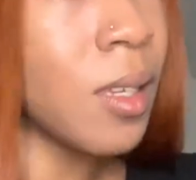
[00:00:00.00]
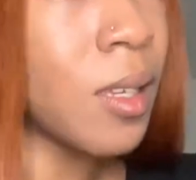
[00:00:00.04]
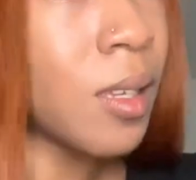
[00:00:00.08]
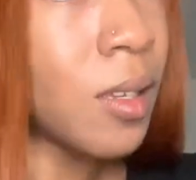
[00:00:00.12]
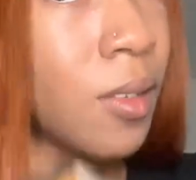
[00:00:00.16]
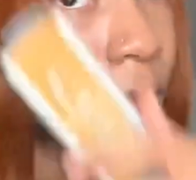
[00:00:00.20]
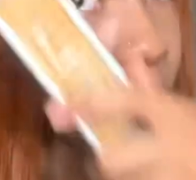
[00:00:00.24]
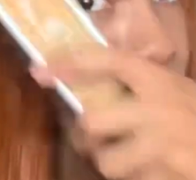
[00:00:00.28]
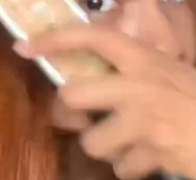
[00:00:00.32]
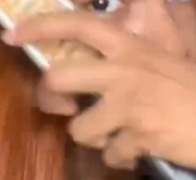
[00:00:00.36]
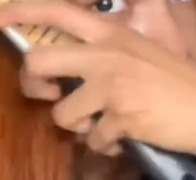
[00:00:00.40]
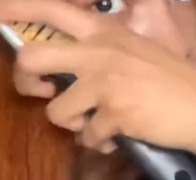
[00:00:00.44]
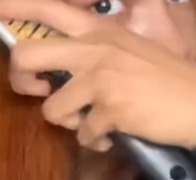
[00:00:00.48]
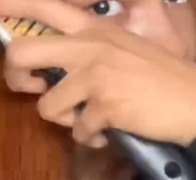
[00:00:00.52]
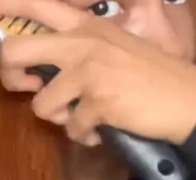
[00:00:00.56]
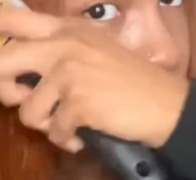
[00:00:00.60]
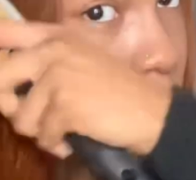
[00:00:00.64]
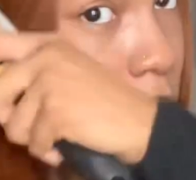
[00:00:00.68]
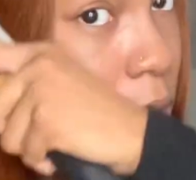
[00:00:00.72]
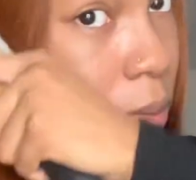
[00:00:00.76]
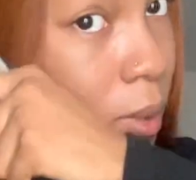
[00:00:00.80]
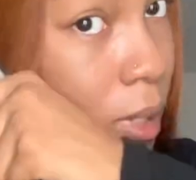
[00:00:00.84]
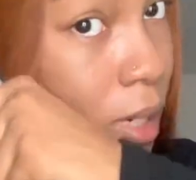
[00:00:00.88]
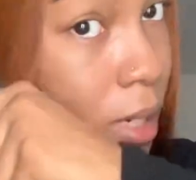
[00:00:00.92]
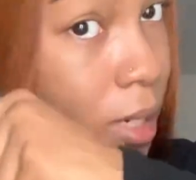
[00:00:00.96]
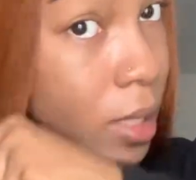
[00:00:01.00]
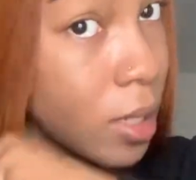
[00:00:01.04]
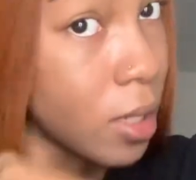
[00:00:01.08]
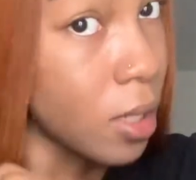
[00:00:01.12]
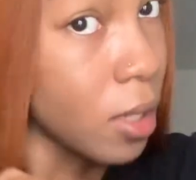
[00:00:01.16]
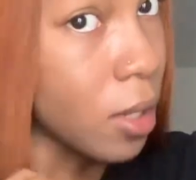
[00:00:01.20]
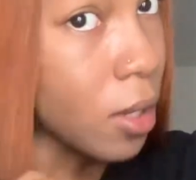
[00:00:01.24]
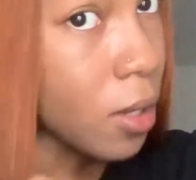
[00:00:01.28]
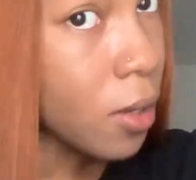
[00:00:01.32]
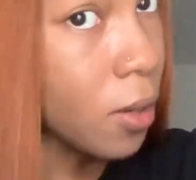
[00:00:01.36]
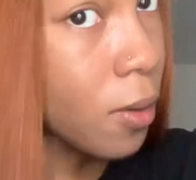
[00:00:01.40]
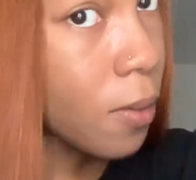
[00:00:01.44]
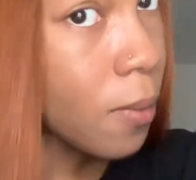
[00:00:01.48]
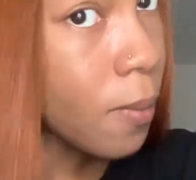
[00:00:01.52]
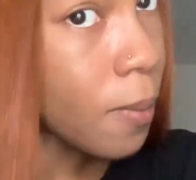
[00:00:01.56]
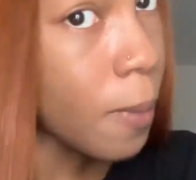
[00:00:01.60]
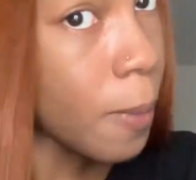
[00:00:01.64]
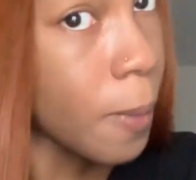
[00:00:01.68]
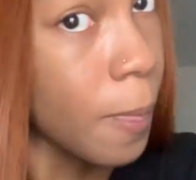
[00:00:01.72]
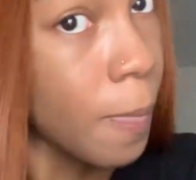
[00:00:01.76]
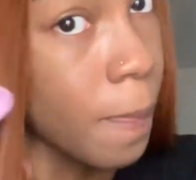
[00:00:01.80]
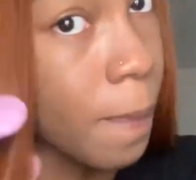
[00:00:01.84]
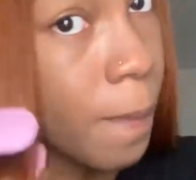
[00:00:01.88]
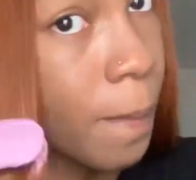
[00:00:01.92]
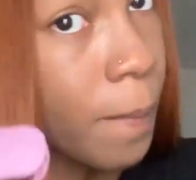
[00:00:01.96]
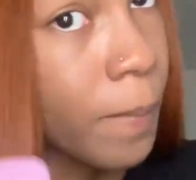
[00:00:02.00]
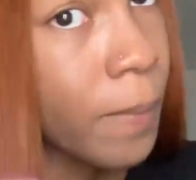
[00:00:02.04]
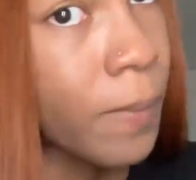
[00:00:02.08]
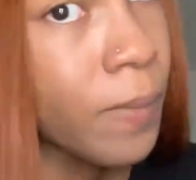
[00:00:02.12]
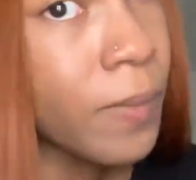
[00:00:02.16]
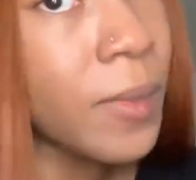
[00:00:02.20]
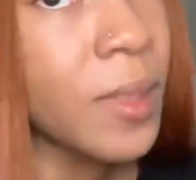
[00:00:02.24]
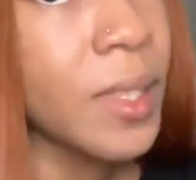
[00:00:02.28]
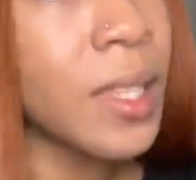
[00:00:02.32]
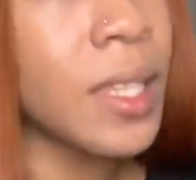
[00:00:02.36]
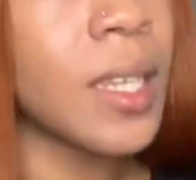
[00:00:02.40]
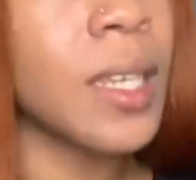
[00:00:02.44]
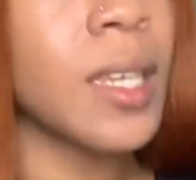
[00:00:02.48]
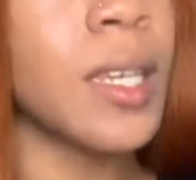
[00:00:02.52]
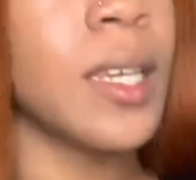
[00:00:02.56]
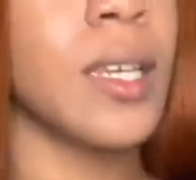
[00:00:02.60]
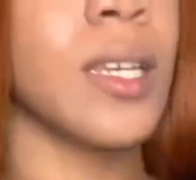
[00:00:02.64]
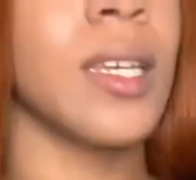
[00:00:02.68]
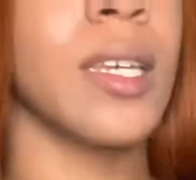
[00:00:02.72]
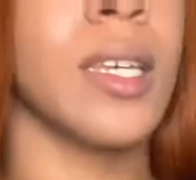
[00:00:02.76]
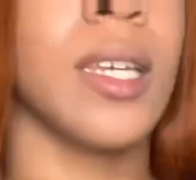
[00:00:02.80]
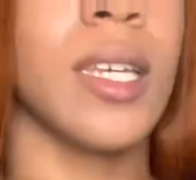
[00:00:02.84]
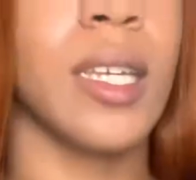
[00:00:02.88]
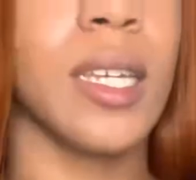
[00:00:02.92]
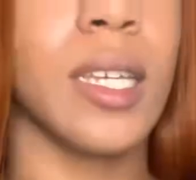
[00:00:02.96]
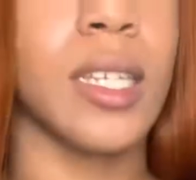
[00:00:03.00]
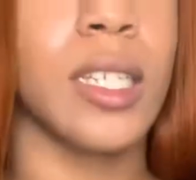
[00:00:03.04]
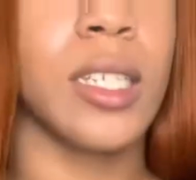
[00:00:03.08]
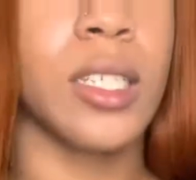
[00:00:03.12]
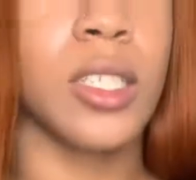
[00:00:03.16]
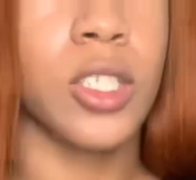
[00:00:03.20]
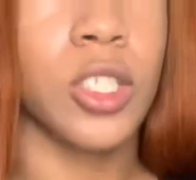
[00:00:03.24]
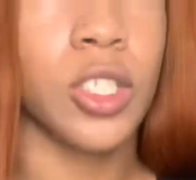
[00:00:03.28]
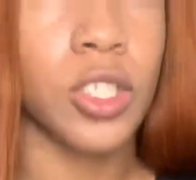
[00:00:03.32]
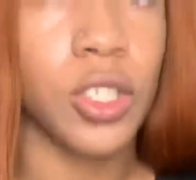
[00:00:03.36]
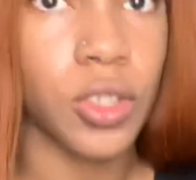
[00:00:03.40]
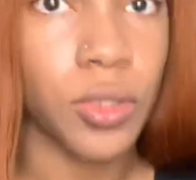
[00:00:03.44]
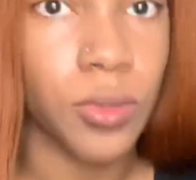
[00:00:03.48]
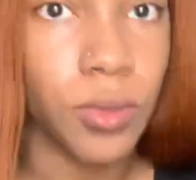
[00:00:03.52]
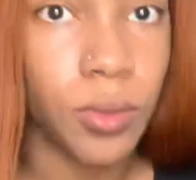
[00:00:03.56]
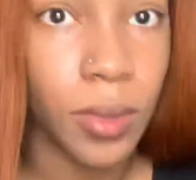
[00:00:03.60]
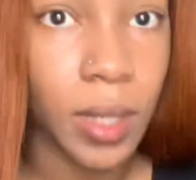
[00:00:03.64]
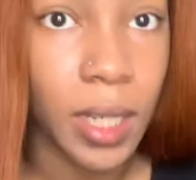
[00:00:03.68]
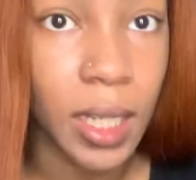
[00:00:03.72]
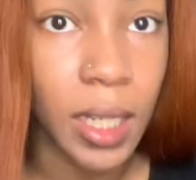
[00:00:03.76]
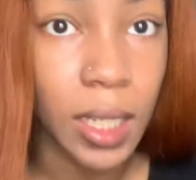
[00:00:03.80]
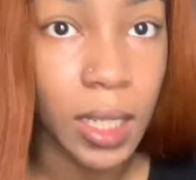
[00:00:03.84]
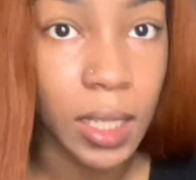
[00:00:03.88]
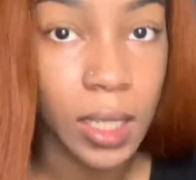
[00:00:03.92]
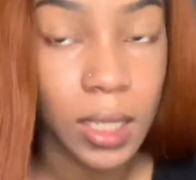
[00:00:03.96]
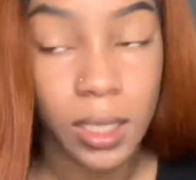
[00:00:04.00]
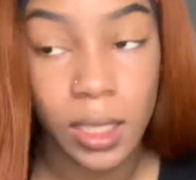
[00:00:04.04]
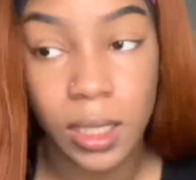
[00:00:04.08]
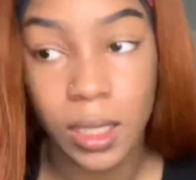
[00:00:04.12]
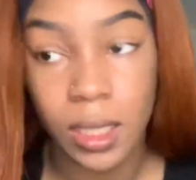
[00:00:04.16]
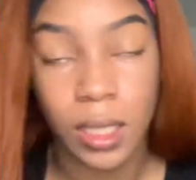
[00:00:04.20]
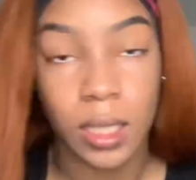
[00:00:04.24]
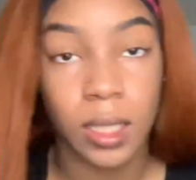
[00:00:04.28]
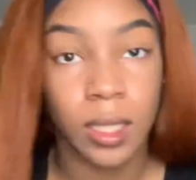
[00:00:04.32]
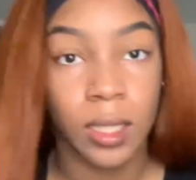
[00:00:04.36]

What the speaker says: For the most part though, it is straight,